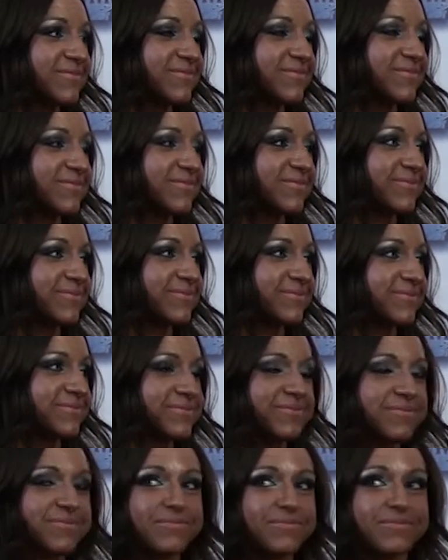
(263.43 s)

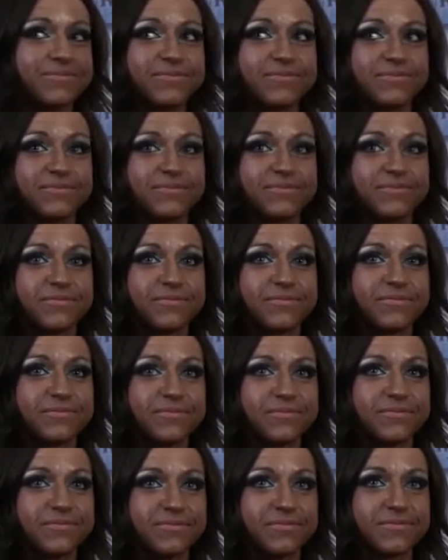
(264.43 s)

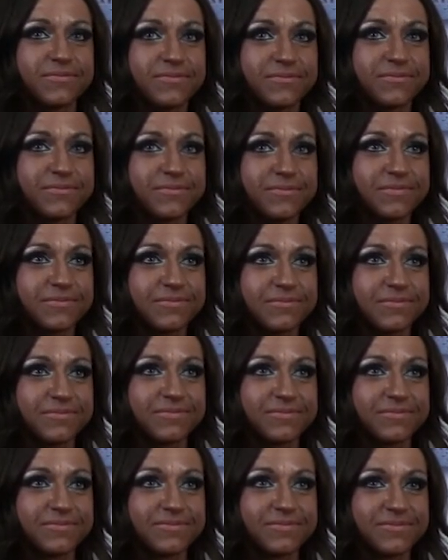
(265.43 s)

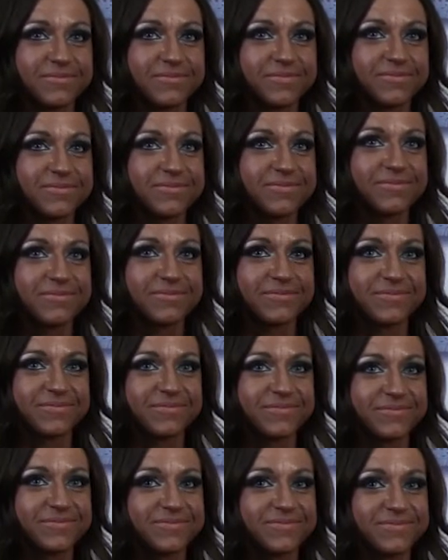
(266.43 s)

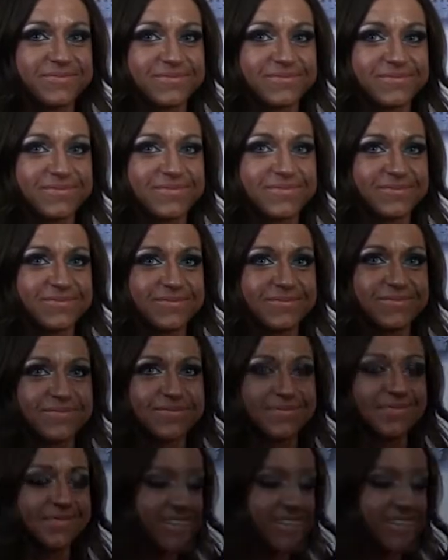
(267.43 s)
(silent)